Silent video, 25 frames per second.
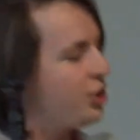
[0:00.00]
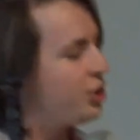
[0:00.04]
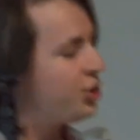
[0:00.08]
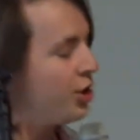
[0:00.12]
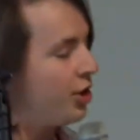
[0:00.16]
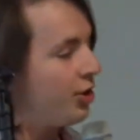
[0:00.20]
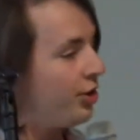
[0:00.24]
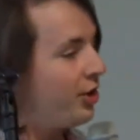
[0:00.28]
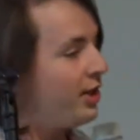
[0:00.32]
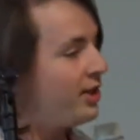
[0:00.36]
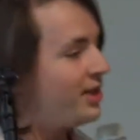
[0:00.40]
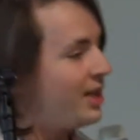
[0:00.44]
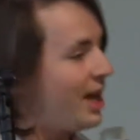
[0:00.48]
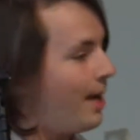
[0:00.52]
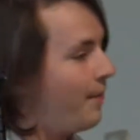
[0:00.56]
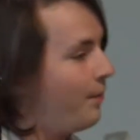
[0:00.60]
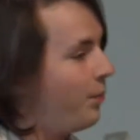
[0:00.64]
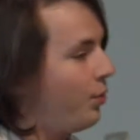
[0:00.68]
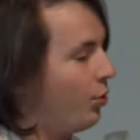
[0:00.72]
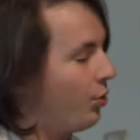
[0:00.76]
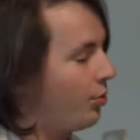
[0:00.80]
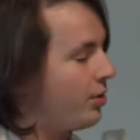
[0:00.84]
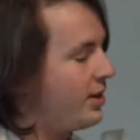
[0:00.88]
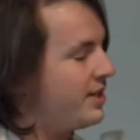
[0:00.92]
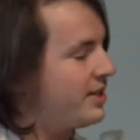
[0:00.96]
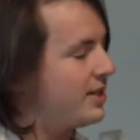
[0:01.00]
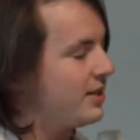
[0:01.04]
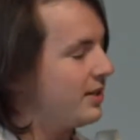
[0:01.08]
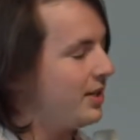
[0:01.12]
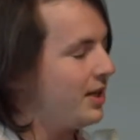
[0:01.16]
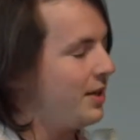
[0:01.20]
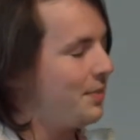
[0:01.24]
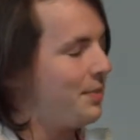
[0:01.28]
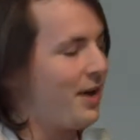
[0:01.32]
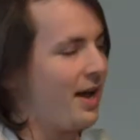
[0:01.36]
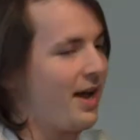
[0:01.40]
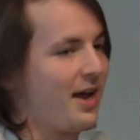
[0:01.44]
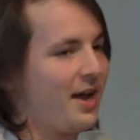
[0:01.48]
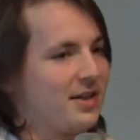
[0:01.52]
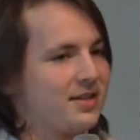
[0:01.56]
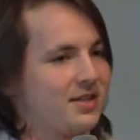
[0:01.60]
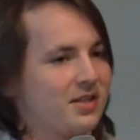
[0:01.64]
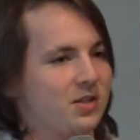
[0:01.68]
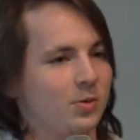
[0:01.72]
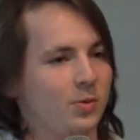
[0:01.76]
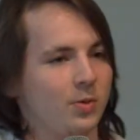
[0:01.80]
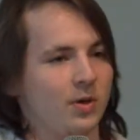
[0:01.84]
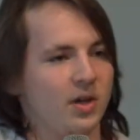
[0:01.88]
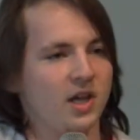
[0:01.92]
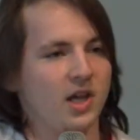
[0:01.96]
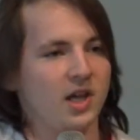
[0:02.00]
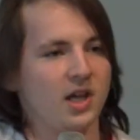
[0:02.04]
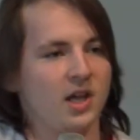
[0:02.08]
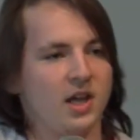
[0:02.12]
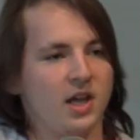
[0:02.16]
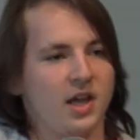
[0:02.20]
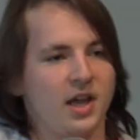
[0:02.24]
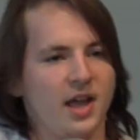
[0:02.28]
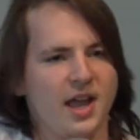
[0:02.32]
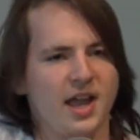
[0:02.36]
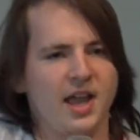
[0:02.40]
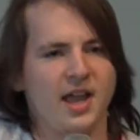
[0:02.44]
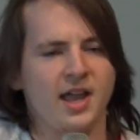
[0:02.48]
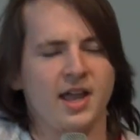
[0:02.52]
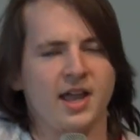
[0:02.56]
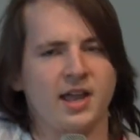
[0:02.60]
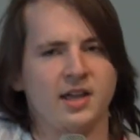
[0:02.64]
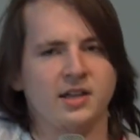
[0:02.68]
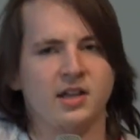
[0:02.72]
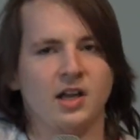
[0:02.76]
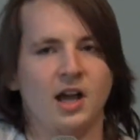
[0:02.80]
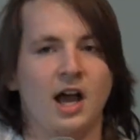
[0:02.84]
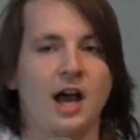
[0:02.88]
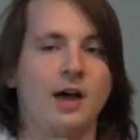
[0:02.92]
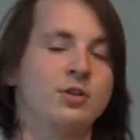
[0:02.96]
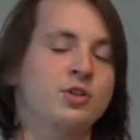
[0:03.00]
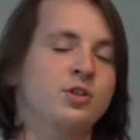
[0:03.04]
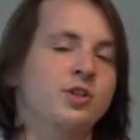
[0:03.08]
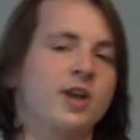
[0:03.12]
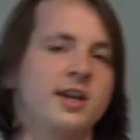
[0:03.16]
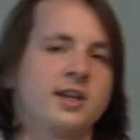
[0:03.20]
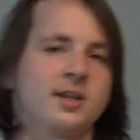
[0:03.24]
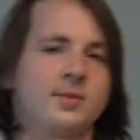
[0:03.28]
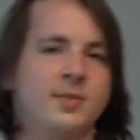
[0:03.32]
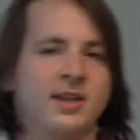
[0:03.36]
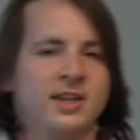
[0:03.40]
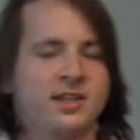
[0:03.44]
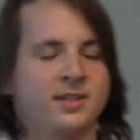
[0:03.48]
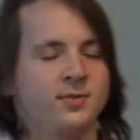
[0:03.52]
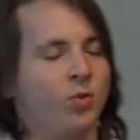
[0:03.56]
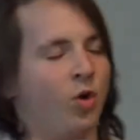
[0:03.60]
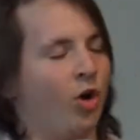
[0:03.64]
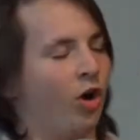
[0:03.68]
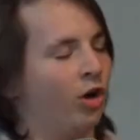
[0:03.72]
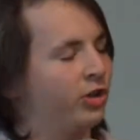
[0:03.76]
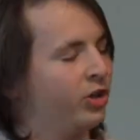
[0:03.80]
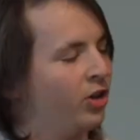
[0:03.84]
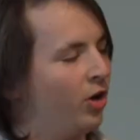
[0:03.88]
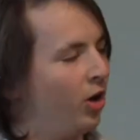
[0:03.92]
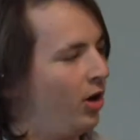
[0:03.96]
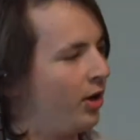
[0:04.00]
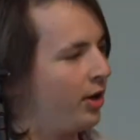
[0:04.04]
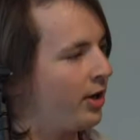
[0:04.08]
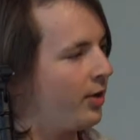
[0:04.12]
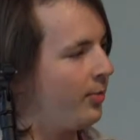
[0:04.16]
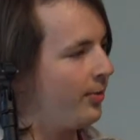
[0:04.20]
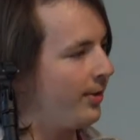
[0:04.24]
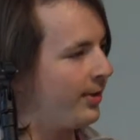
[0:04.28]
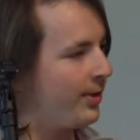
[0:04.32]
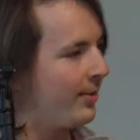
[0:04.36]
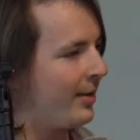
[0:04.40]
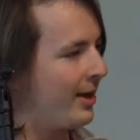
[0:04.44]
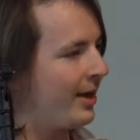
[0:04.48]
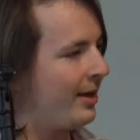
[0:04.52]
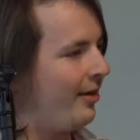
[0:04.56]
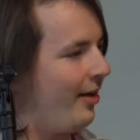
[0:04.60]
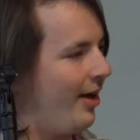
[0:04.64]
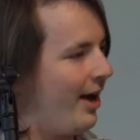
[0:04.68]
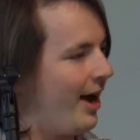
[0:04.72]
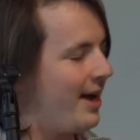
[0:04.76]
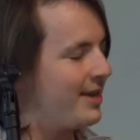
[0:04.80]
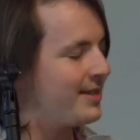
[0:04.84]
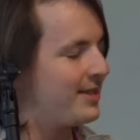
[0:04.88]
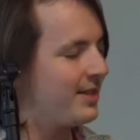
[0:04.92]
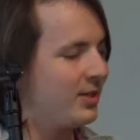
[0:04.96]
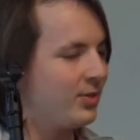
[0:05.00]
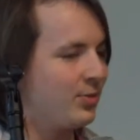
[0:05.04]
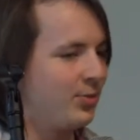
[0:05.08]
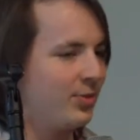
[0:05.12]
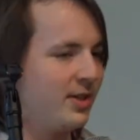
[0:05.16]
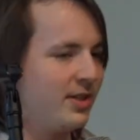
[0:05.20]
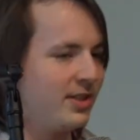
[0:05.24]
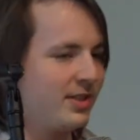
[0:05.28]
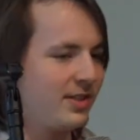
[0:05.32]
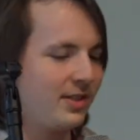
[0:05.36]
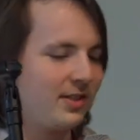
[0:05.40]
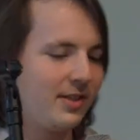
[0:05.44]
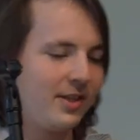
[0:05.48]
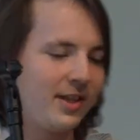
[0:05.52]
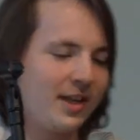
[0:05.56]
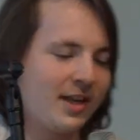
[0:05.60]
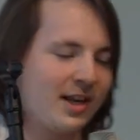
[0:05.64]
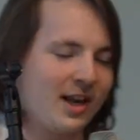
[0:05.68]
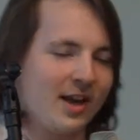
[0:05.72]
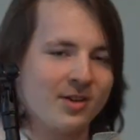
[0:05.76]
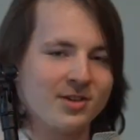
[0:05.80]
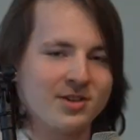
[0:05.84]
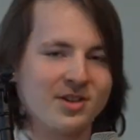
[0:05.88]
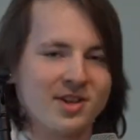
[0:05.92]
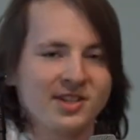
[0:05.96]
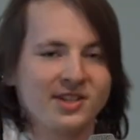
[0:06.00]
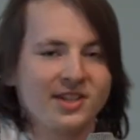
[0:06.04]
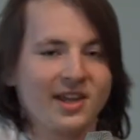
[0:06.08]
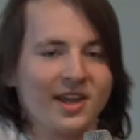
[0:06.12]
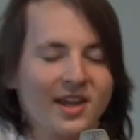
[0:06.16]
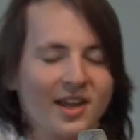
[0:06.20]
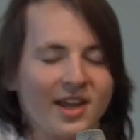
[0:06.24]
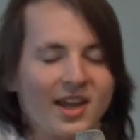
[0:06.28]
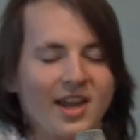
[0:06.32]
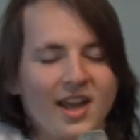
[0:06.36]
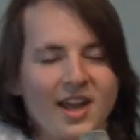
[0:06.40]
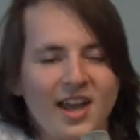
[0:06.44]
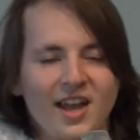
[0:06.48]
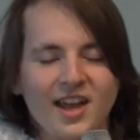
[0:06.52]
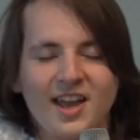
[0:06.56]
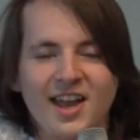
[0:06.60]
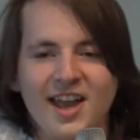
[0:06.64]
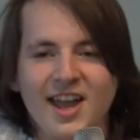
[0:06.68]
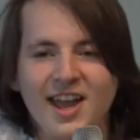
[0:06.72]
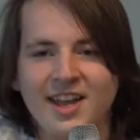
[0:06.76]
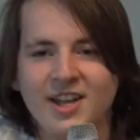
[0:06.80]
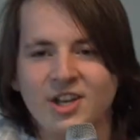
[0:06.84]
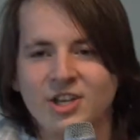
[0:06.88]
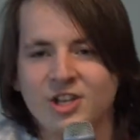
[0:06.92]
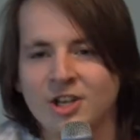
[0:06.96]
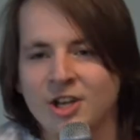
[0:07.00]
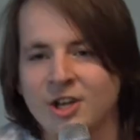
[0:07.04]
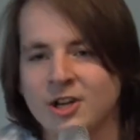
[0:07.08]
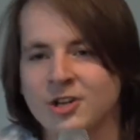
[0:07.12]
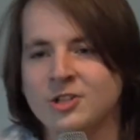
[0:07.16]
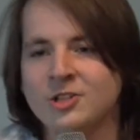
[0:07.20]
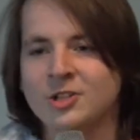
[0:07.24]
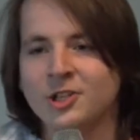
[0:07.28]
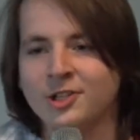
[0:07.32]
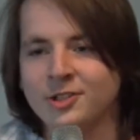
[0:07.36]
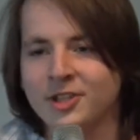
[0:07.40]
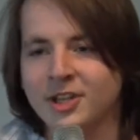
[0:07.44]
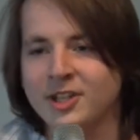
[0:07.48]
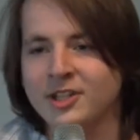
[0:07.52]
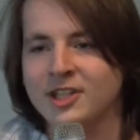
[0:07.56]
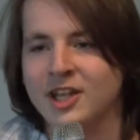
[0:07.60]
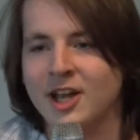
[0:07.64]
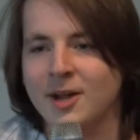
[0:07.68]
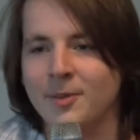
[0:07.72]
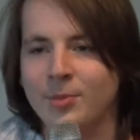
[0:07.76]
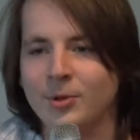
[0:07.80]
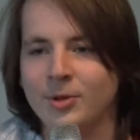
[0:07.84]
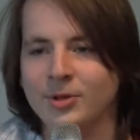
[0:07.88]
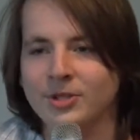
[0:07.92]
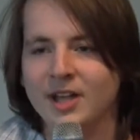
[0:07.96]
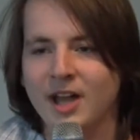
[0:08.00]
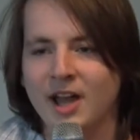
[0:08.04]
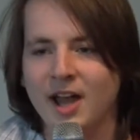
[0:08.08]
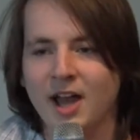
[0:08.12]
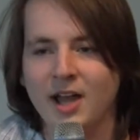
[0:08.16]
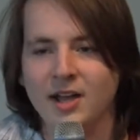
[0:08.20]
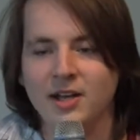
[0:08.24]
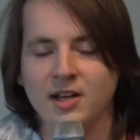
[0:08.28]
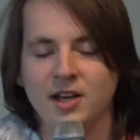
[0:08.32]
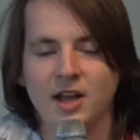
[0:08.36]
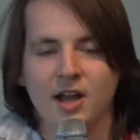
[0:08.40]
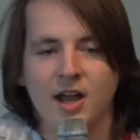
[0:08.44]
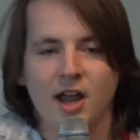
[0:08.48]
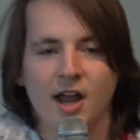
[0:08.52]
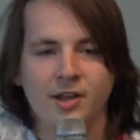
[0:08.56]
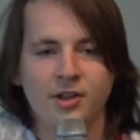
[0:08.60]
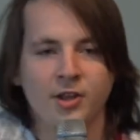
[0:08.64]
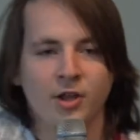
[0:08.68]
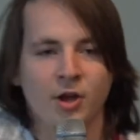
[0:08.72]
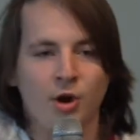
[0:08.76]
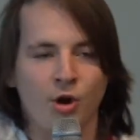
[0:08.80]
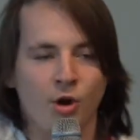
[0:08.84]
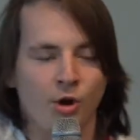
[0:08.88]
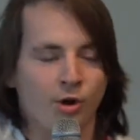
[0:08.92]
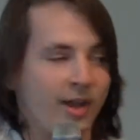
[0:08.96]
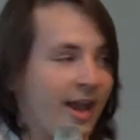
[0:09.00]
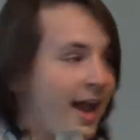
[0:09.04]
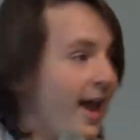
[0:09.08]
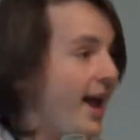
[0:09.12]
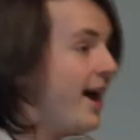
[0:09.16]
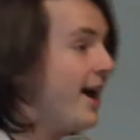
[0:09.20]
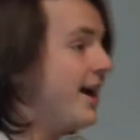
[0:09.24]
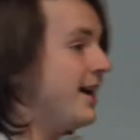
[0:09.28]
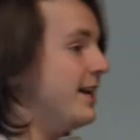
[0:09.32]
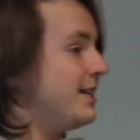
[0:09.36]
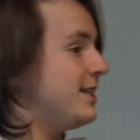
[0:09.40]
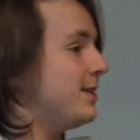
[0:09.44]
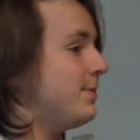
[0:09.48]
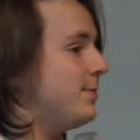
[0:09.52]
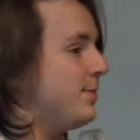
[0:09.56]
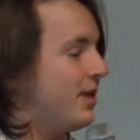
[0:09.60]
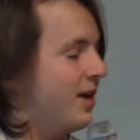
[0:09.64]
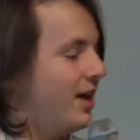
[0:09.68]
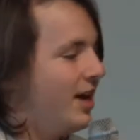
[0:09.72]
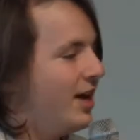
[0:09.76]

Shirley Temple recently passed away, and I was trying to make small talk in one of my classes recently, and I was just like, hey, did you hear Shirley Temple died? And the girl gasped.